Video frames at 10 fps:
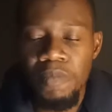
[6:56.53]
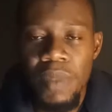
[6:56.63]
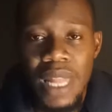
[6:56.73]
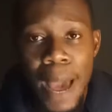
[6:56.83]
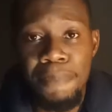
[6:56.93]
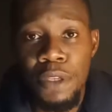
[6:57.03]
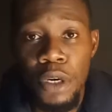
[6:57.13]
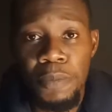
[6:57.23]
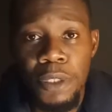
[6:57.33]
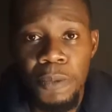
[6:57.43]

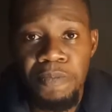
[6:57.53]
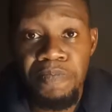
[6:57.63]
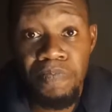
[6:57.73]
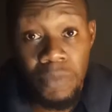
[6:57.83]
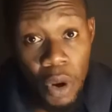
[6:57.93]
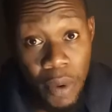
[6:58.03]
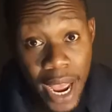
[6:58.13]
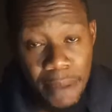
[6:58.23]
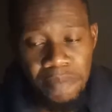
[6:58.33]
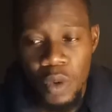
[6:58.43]
laptops. All
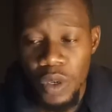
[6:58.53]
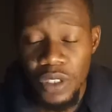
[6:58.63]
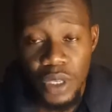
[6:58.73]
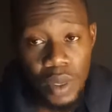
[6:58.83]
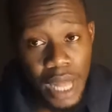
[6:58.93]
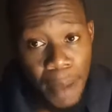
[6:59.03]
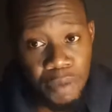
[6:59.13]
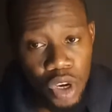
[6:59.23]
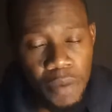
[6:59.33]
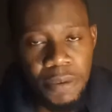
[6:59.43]
right, you want to sell
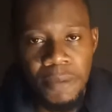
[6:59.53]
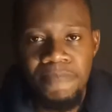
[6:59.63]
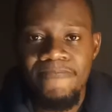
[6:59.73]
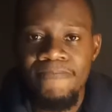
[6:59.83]
laptops,